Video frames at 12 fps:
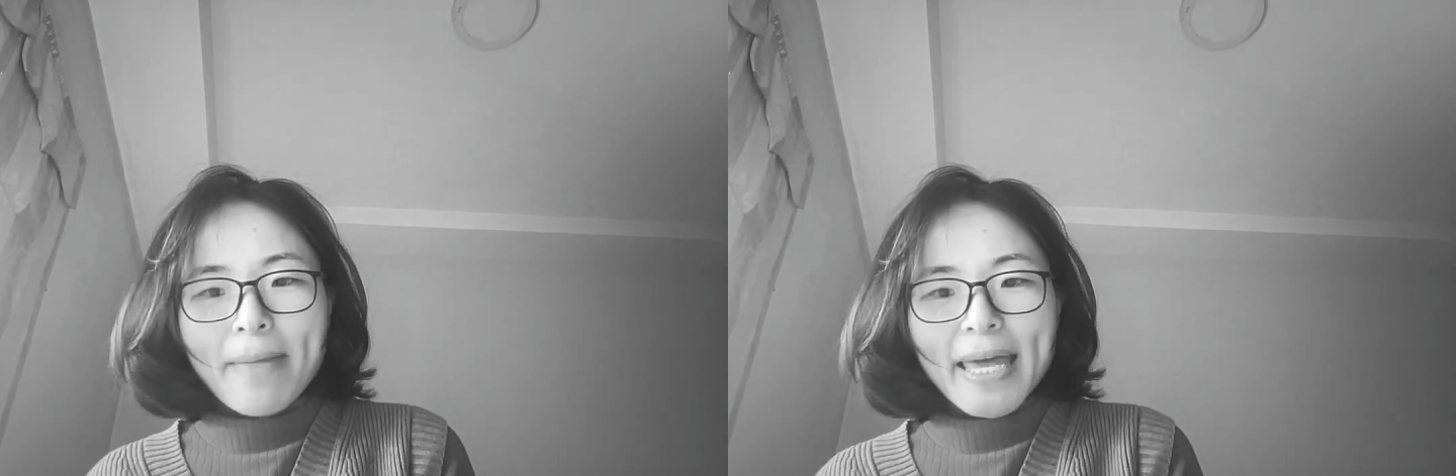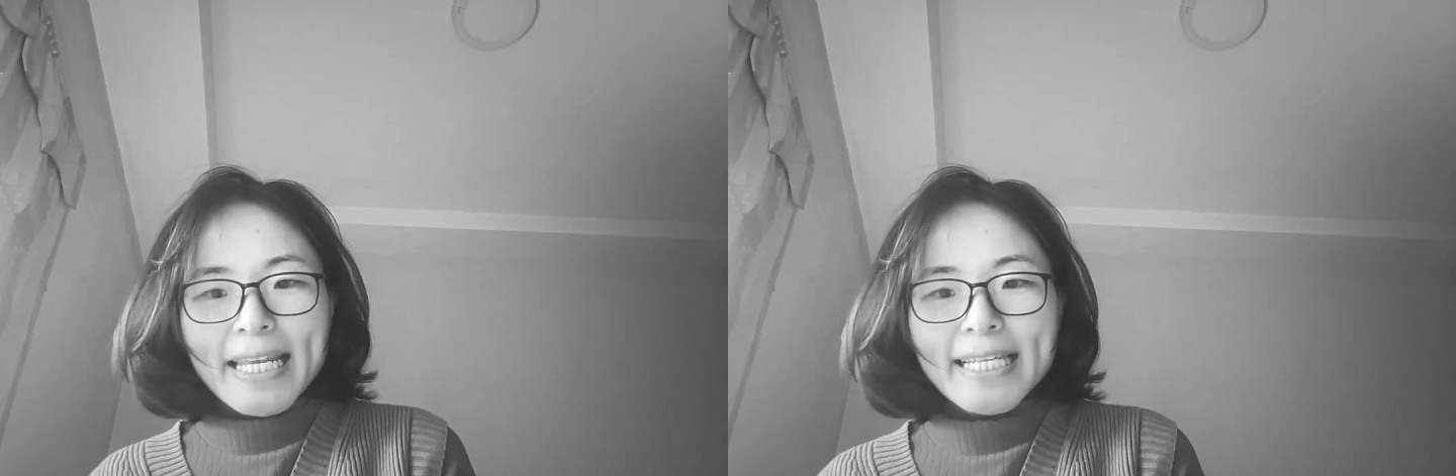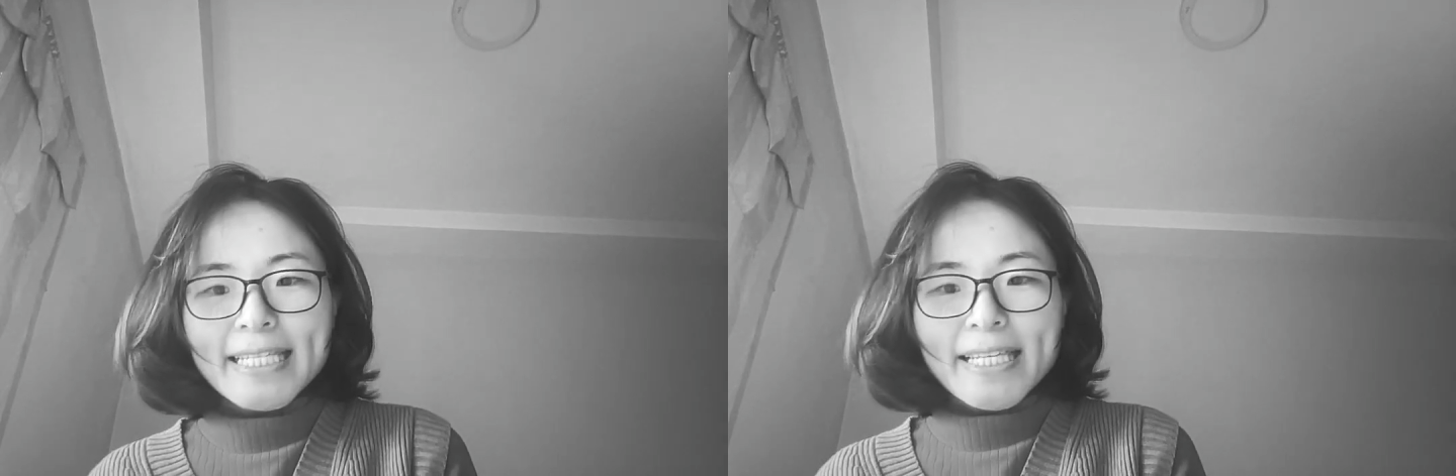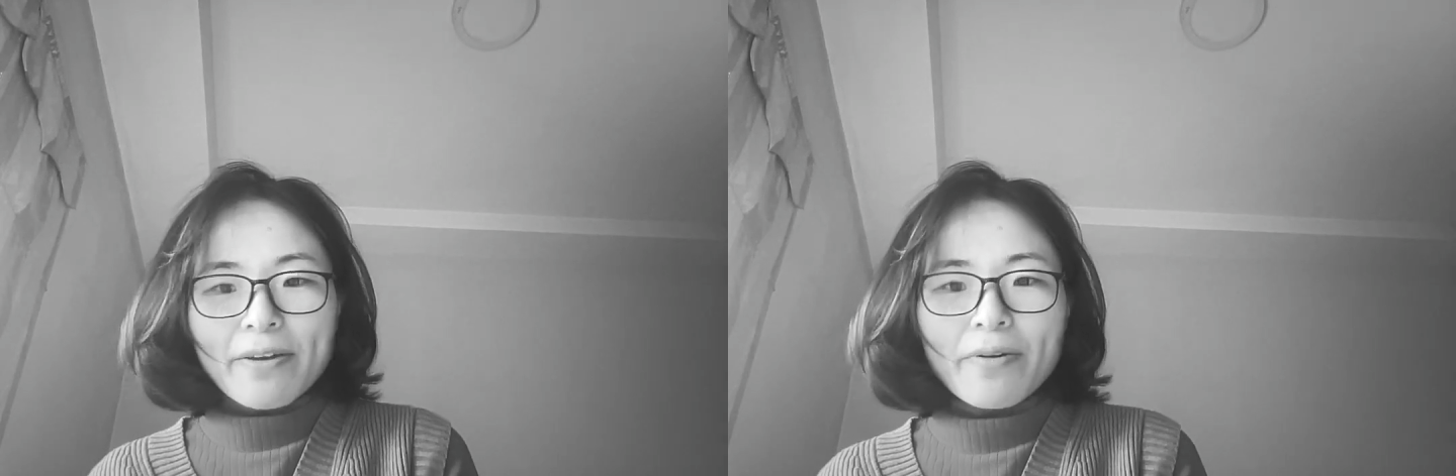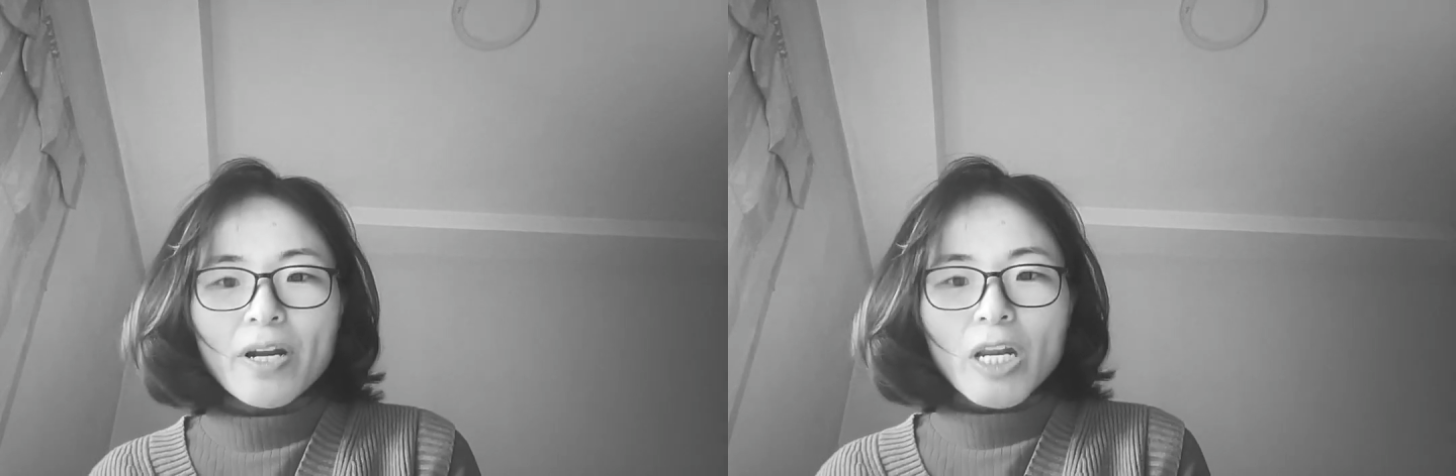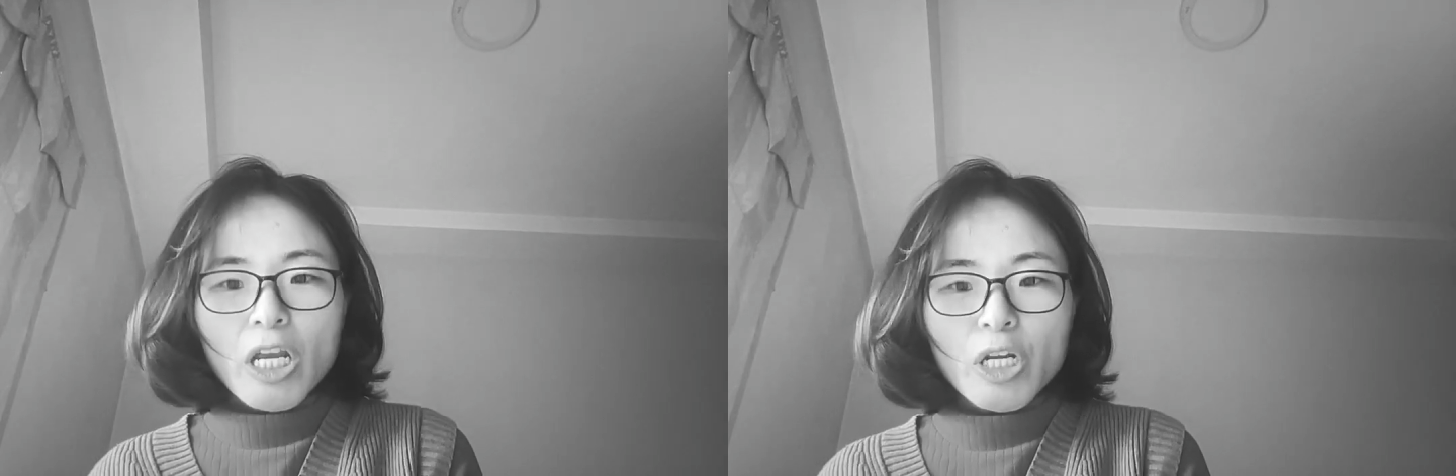many
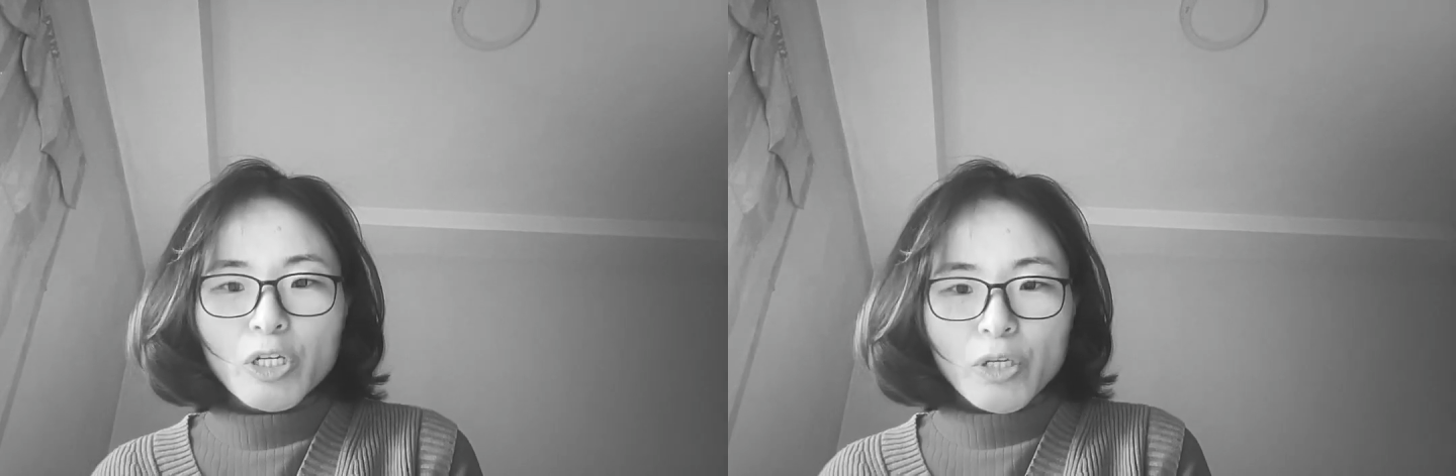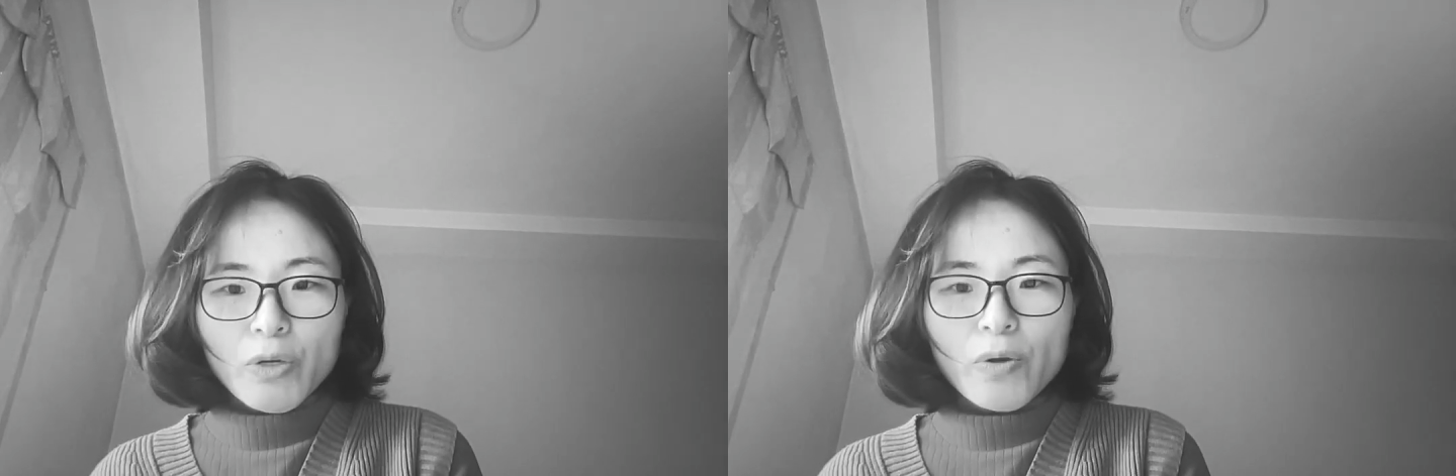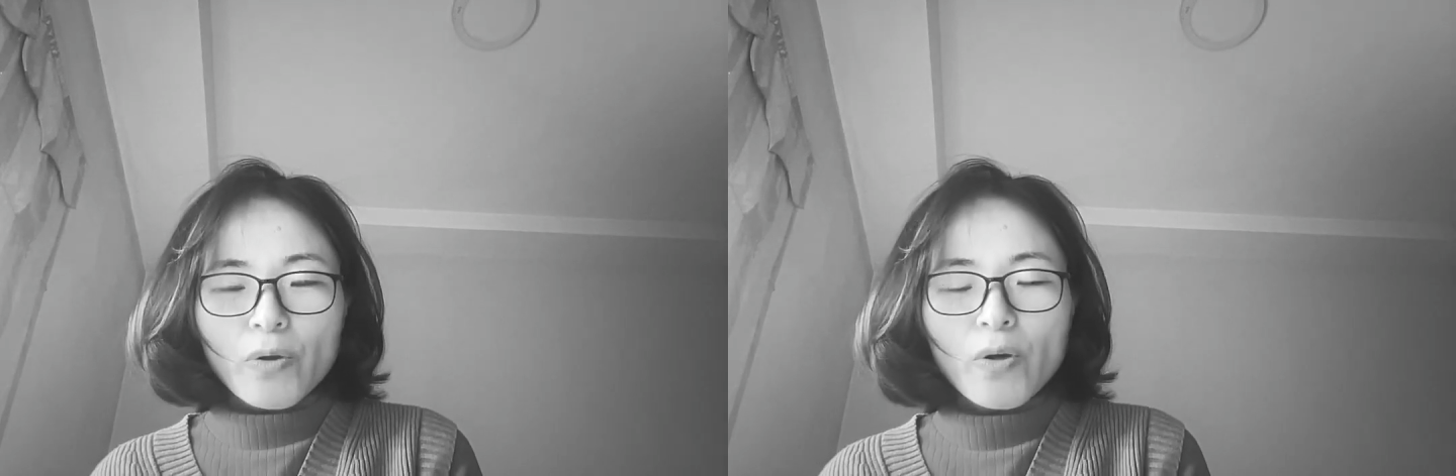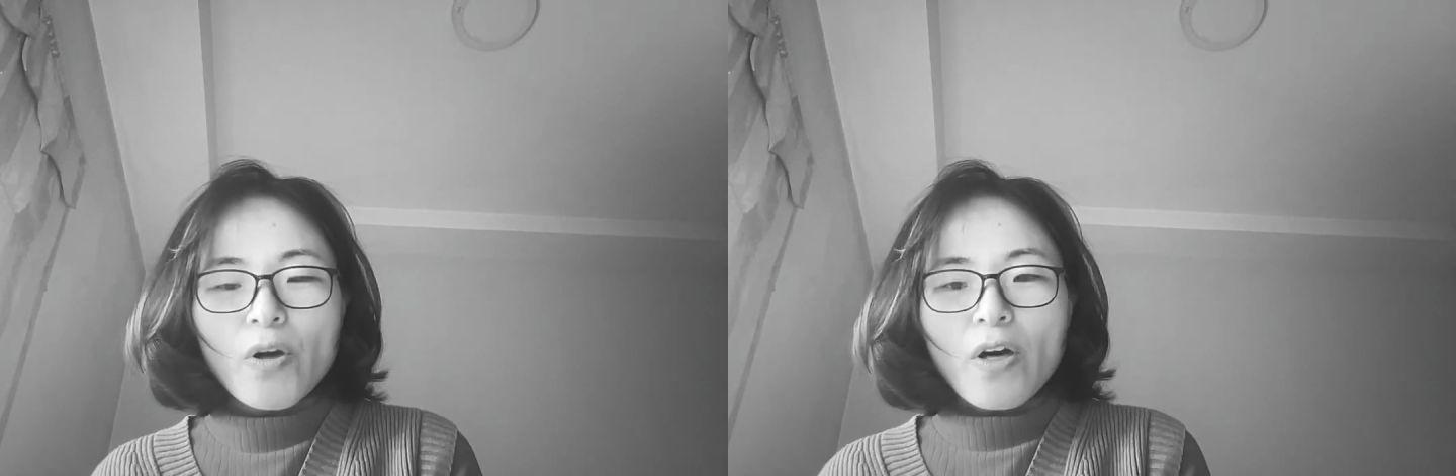serious issues